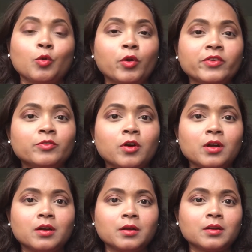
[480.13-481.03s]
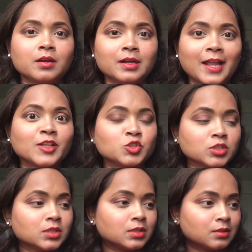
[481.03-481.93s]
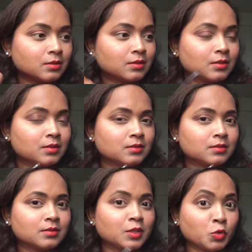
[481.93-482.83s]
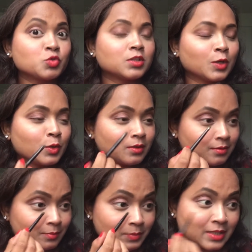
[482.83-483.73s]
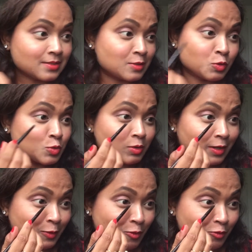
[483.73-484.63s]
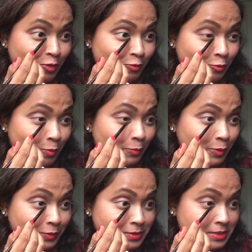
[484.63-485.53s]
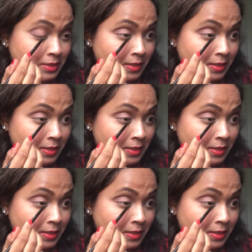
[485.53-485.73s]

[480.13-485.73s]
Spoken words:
going for a natural neutral look, because usually I go for warm looks.